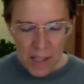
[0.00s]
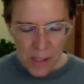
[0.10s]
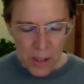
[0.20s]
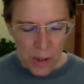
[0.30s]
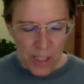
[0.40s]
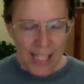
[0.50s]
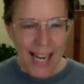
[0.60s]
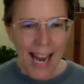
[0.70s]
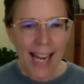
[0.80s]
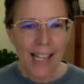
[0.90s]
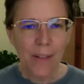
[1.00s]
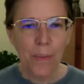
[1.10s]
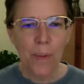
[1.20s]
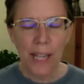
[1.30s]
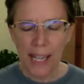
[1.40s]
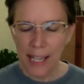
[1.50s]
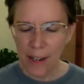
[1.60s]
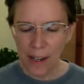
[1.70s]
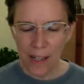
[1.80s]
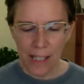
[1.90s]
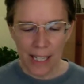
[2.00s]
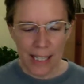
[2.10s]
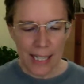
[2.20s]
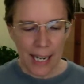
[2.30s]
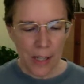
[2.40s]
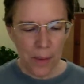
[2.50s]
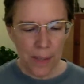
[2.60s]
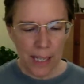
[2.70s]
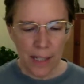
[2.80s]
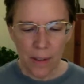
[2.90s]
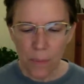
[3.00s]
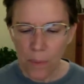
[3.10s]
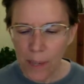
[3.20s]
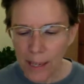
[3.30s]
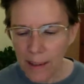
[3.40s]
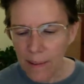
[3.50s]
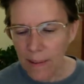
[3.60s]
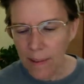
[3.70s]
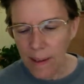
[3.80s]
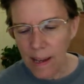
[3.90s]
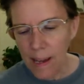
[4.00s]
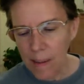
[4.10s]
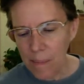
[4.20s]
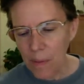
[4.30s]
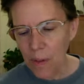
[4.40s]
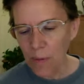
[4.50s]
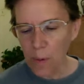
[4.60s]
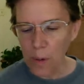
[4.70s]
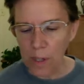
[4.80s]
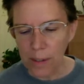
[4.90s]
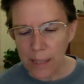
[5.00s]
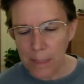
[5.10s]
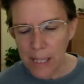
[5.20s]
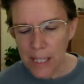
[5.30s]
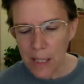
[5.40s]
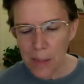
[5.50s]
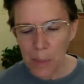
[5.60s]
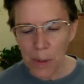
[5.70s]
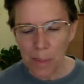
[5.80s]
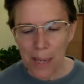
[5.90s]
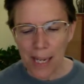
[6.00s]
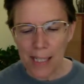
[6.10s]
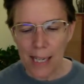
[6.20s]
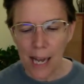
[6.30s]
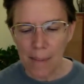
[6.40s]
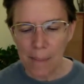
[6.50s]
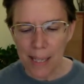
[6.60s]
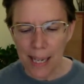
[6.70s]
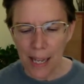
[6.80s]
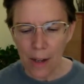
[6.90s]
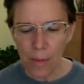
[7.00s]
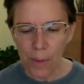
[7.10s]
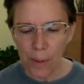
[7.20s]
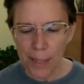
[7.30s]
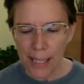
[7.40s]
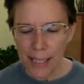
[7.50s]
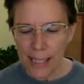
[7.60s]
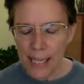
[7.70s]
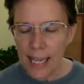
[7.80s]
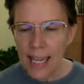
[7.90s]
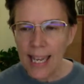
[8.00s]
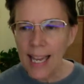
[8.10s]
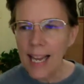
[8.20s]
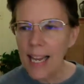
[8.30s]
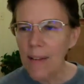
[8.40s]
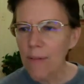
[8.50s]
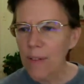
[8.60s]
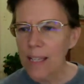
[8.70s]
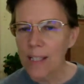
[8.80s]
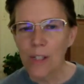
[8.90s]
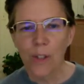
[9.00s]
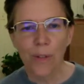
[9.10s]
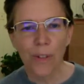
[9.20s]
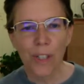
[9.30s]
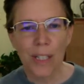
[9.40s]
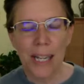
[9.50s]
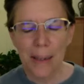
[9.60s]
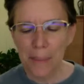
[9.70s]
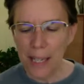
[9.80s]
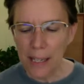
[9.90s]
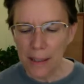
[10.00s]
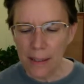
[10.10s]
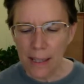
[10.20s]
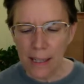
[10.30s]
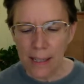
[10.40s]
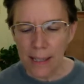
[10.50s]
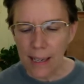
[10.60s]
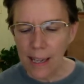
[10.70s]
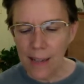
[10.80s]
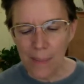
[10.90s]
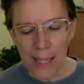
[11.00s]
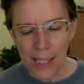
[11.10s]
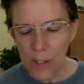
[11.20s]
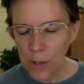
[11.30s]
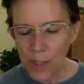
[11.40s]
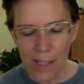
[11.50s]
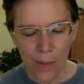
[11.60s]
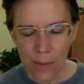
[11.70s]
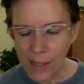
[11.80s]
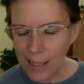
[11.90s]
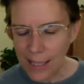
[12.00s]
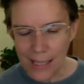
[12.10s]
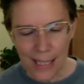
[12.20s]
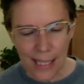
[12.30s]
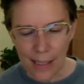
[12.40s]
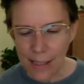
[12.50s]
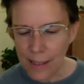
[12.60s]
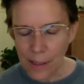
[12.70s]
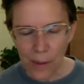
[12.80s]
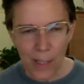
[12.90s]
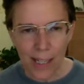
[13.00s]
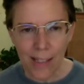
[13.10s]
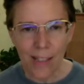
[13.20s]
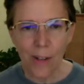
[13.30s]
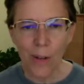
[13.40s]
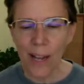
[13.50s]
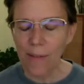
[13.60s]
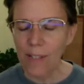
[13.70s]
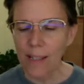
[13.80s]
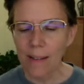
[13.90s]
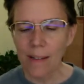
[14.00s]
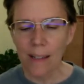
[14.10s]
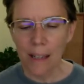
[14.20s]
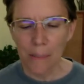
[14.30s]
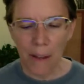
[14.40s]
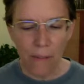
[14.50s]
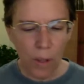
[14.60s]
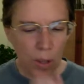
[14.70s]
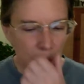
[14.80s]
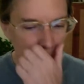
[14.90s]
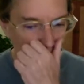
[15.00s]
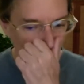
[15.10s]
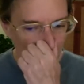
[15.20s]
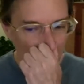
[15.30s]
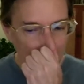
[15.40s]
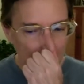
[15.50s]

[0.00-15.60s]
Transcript: So tonight we are continuing with the Four Agreements, this book by Don Miguel Ruiz. If this is your first time hearing, each is really a standalone and you don't have to have heard them all.